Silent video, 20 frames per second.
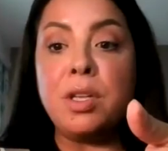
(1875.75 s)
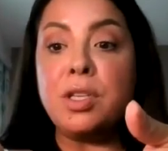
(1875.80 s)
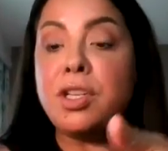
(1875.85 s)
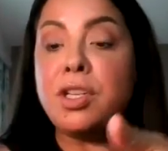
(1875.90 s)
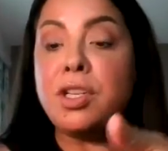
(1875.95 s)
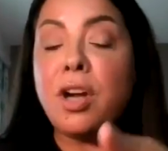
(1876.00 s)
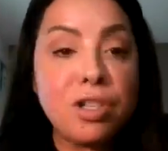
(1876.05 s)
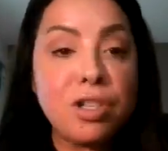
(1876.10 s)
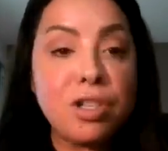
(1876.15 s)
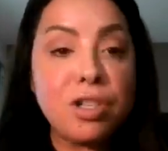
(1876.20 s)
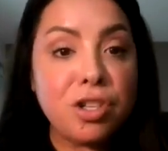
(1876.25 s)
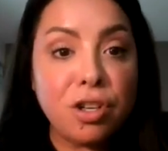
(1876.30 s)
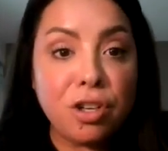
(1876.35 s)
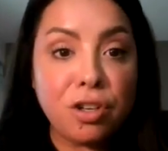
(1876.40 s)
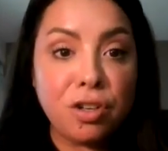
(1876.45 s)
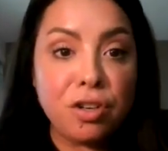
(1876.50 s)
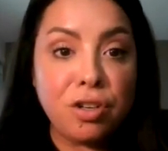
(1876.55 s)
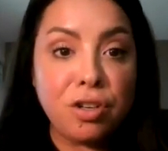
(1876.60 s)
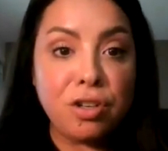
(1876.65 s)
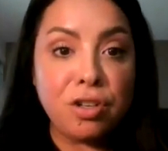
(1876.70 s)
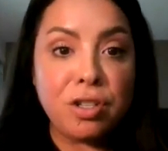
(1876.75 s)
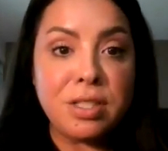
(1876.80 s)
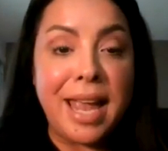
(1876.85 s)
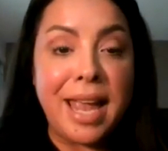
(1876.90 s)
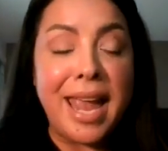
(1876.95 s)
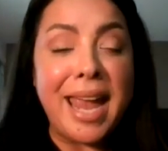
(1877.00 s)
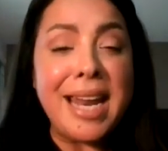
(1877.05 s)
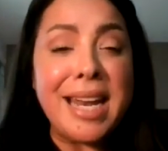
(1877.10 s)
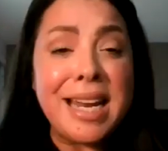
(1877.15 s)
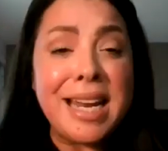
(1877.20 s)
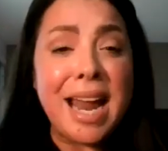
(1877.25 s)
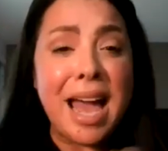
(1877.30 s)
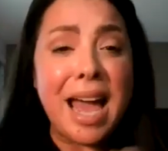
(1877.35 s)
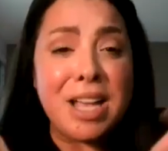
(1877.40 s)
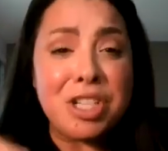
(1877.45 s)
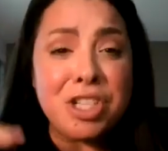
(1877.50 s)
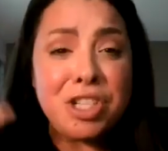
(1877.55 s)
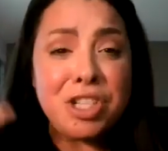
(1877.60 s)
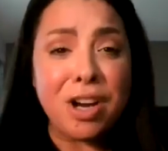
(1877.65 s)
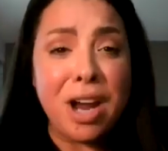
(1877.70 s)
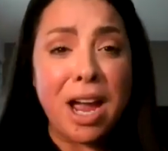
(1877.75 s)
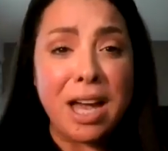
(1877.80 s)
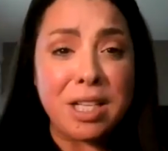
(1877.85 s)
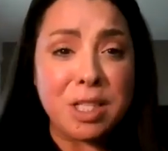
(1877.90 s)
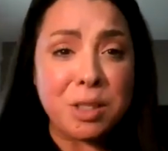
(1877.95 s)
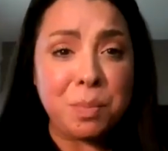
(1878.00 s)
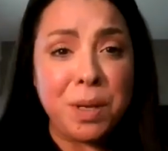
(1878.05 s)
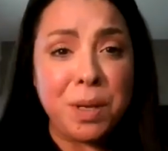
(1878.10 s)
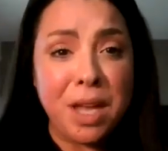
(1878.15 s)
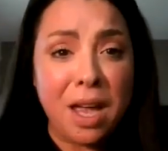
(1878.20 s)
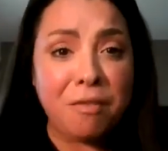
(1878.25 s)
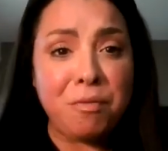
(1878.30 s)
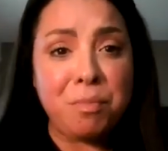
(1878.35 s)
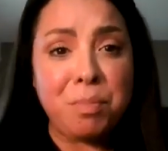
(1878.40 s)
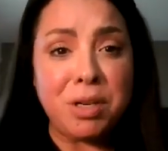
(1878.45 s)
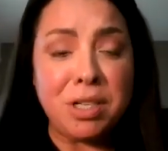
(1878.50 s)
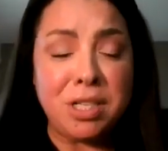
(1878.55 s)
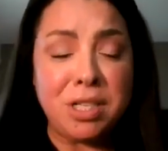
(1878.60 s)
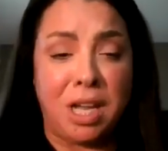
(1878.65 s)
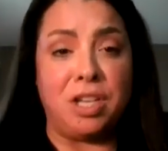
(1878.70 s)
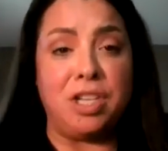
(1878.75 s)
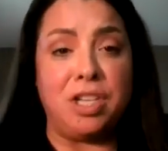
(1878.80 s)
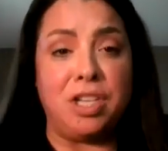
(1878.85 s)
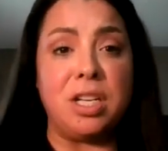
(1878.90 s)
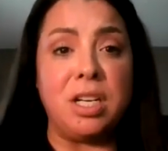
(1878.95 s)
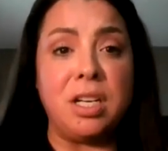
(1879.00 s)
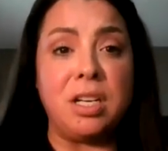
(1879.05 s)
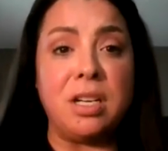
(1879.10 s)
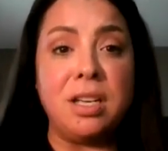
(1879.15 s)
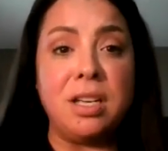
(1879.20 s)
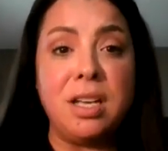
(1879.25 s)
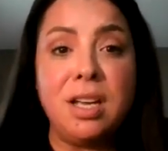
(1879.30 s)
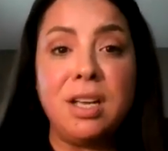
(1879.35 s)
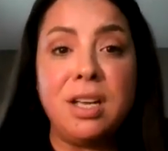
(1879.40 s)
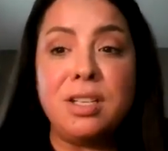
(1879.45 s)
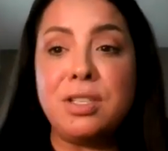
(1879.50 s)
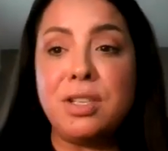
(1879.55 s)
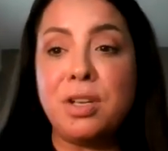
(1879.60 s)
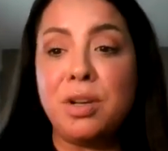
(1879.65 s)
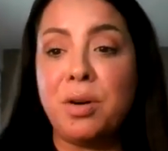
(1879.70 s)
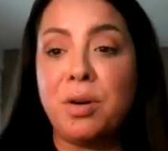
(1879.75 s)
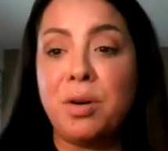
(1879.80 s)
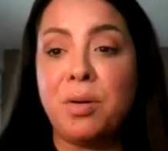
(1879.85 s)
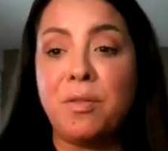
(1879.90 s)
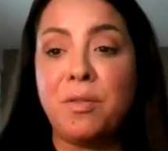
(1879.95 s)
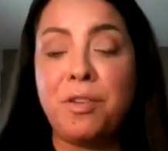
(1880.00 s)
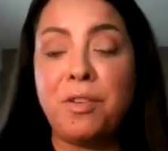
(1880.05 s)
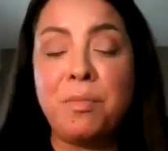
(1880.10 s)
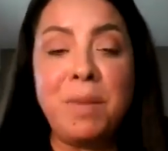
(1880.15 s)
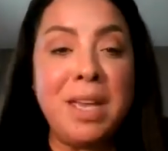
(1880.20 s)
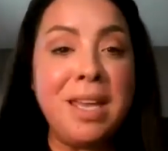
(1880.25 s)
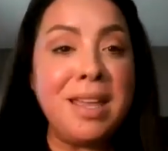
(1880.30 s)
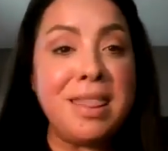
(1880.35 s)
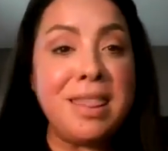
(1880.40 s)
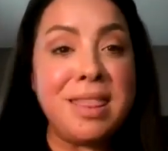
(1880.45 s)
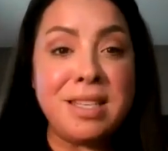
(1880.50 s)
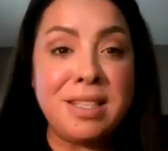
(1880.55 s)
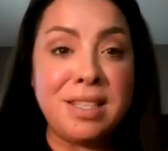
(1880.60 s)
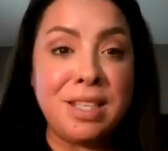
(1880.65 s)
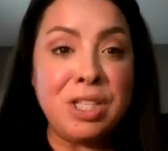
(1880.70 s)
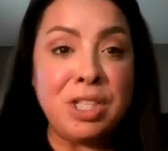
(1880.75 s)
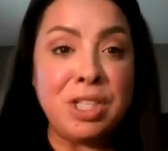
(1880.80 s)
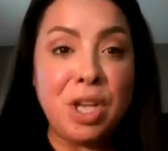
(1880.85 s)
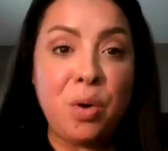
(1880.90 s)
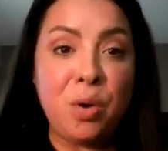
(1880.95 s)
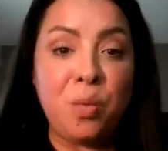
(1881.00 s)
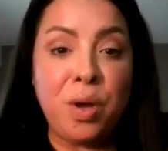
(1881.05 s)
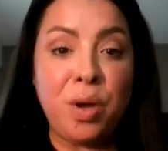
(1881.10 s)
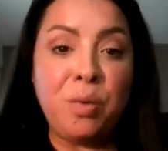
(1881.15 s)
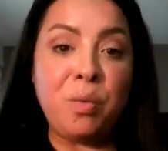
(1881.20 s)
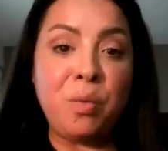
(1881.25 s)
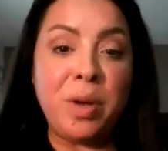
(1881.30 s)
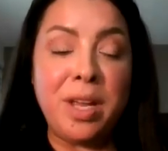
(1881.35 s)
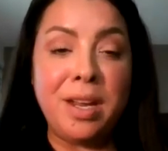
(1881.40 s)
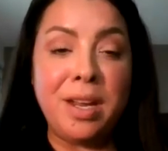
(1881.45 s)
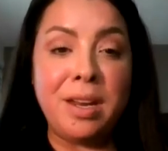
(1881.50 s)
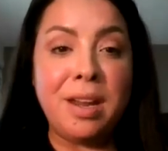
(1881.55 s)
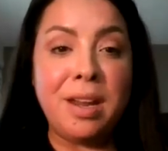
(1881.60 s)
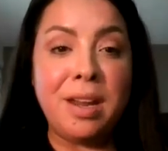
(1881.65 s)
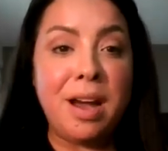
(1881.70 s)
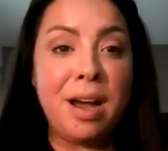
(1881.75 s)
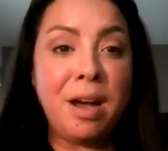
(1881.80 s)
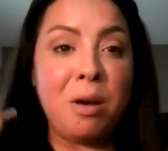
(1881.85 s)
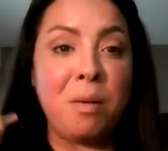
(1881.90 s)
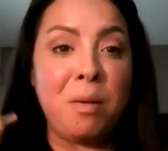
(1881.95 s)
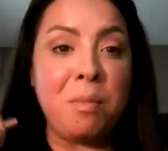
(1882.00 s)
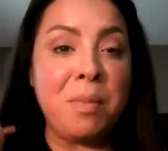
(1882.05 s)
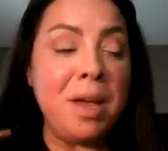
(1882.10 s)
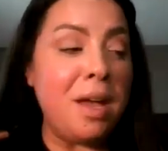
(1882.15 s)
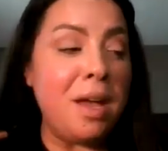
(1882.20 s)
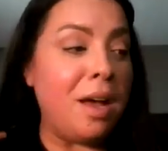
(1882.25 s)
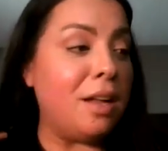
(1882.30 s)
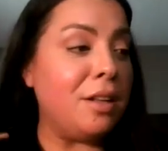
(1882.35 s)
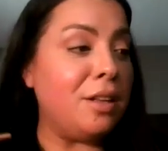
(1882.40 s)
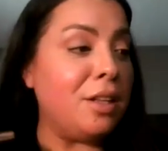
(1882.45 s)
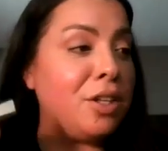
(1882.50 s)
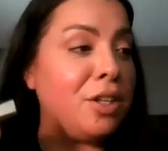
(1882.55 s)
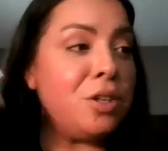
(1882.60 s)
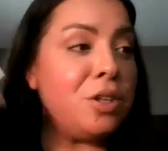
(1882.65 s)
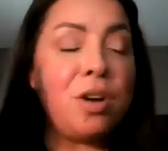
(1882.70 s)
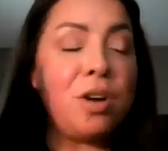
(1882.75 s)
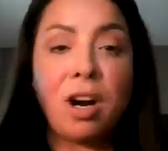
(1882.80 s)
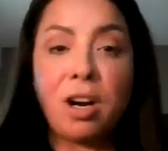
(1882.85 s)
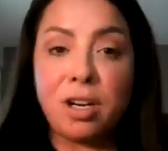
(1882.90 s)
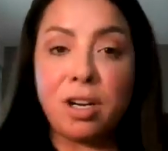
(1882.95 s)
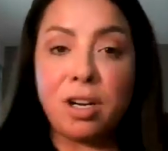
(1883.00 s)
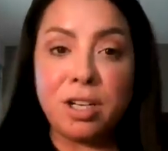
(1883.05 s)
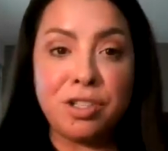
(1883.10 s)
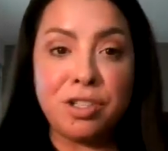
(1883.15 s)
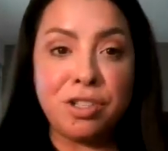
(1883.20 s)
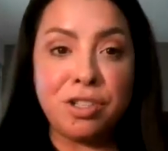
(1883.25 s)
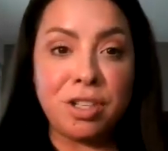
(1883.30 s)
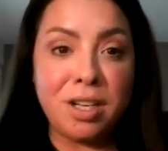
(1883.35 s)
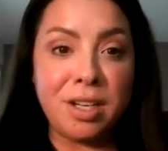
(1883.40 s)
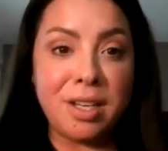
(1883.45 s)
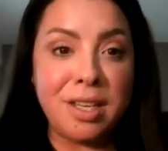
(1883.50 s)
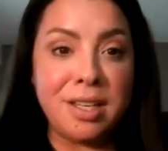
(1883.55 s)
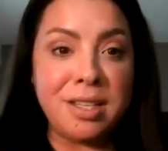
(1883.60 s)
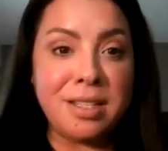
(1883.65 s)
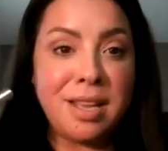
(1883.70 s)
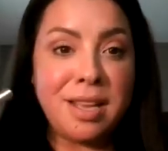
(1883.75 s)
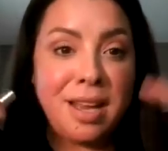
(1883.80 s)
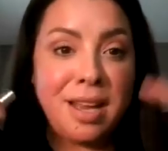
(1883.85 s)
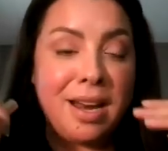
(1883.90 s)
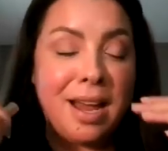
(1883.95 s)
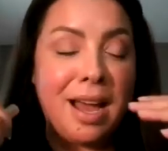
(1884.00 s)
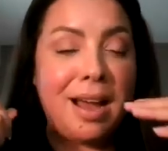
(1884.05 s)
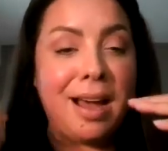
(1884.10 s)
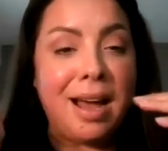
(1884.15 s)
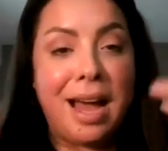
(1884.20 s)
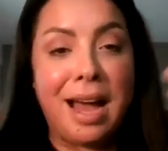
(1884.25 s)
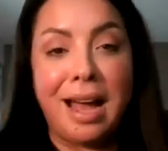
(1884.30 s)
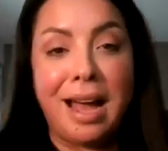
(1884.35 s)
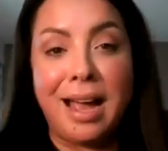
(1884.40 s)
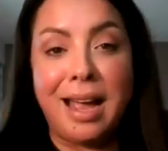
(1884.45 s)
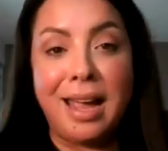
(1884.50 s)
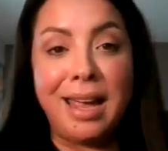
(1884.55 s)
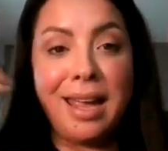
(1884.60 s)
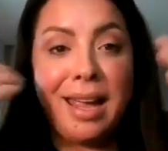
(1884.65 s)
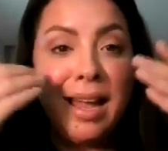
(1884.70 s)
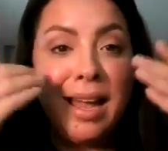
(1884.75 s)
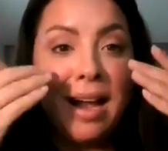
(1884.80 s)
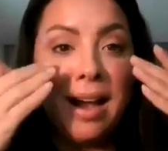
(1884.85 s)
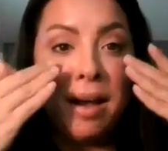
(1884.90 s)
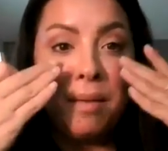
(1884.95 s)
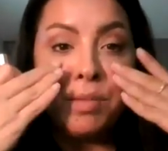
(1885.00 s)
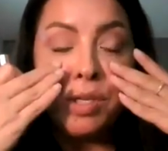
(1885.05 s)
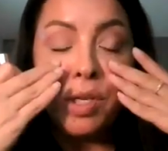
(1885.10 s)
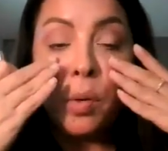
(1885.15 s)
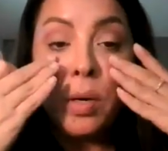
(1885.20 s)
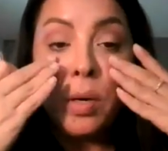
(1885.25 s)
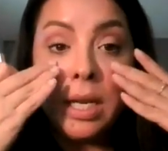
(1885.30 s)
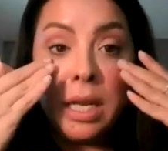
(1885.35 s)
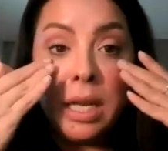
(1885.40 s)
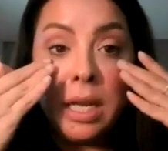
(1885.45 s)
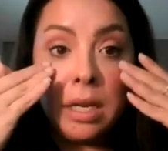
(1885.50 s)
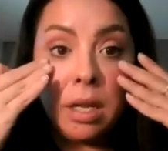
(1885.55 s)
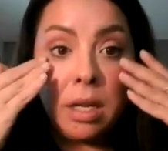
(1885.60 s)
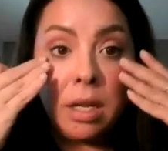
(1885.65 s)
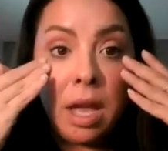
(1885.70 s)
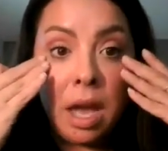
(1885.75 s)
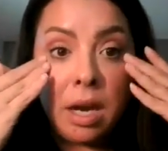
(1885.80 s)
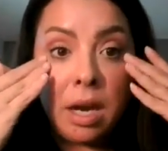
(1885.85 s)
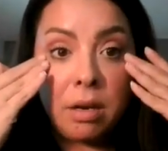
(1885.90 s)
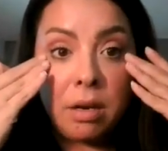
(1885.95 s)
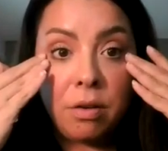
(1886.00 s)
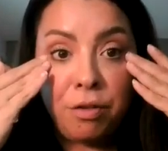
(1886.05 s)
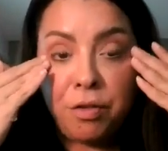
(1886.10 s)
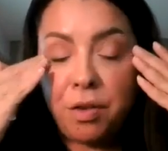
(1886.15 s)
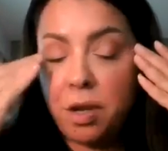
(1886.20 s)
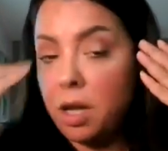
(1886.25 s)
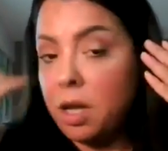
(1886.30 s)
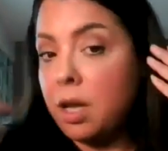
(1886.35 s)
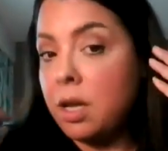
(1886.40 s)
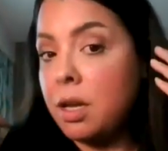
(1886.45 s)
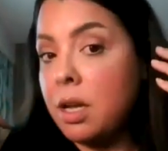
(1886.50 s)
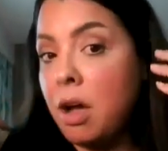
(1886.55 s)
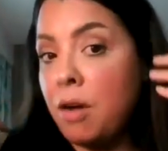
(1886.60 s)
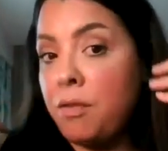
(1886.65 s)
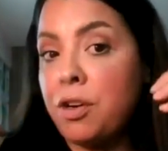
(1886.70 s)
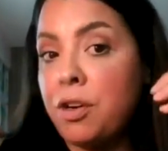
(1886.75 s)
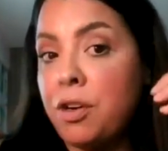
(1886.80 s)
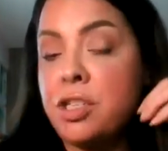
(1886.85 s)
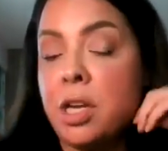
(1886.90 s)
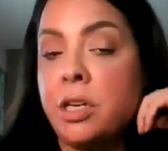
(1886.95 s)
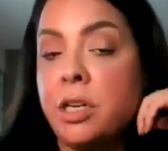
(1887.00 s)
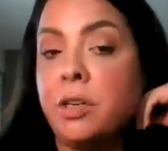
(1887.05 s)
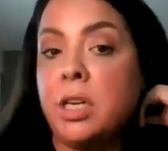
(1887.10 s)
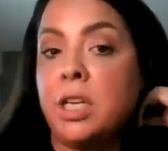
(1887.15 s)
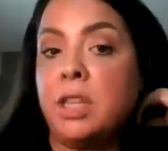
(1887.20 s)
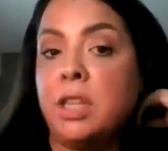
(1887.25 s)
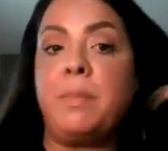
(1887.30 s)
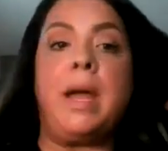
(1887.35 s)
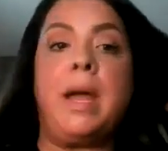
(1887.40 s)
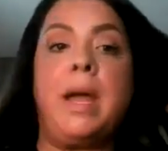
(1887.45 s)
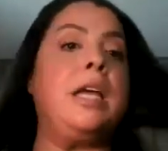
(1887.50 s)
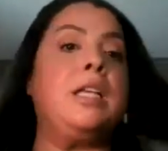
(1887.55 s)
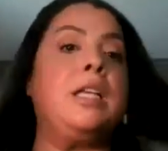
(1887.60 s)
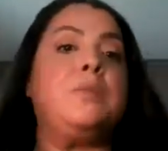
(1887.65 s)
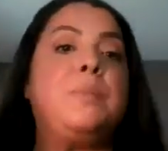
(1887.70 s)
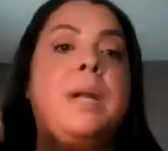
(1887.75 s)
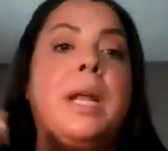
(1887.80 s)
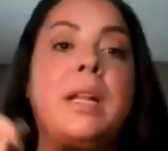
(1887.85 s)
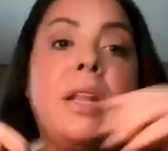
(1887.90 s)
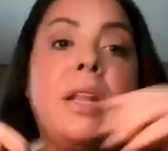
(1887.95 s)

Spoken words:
dark circles, and it has your SPF protection. So for me, this is a win-win. A little artist trick is that I don't need a lot of coverage underneath my eyes, but I